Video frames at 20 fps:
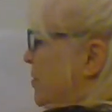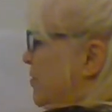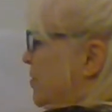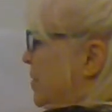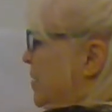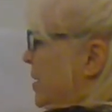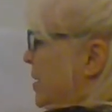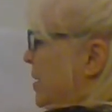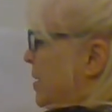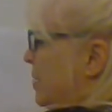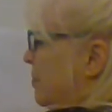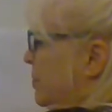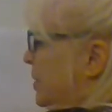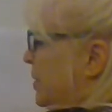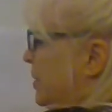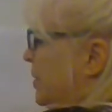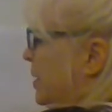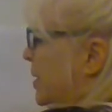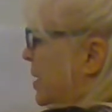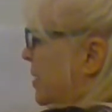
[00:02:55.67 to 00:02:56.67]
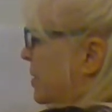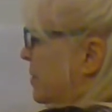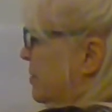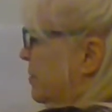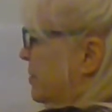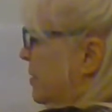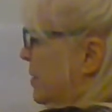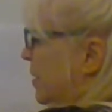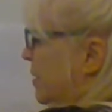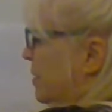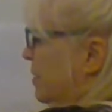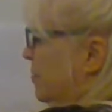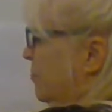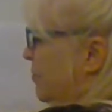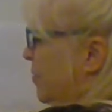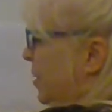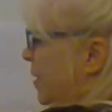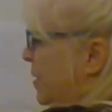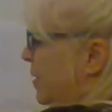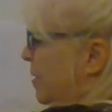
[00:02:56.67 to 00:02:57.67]
over here with the negative sign in
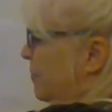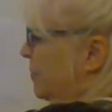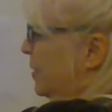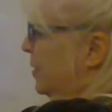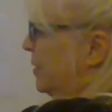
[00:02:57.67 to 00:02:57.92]
front of